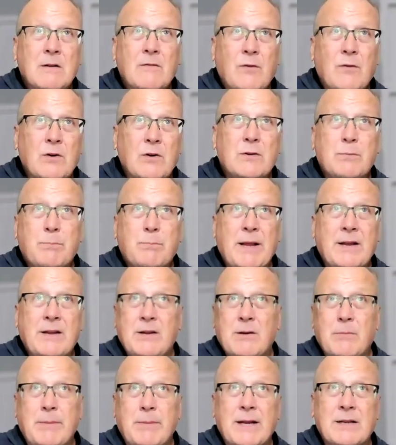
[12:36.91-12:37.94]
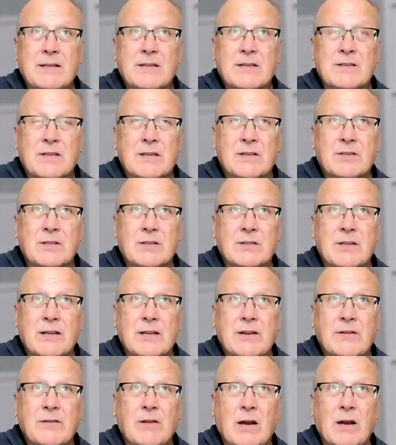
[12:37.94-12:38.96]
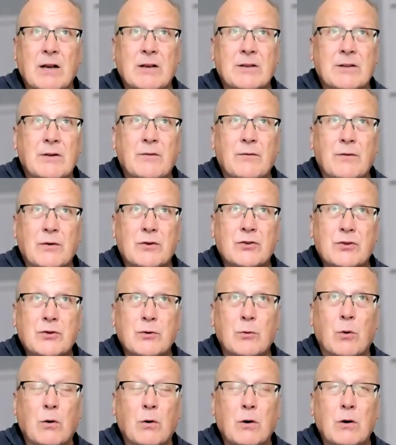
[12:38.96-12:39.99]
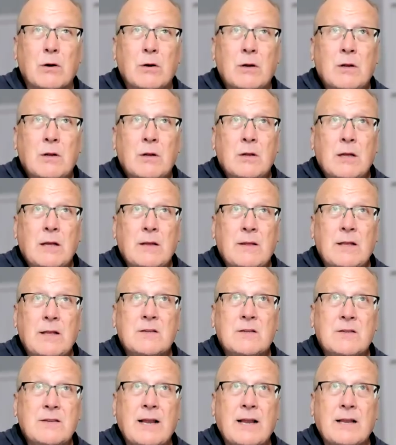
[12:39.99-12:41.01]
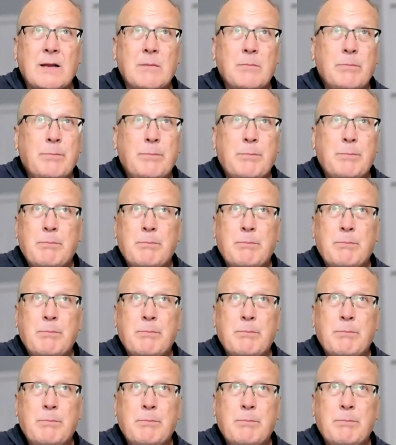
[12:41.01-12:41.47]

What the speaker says: first pick your big decisions that you got to do for sure, and then second,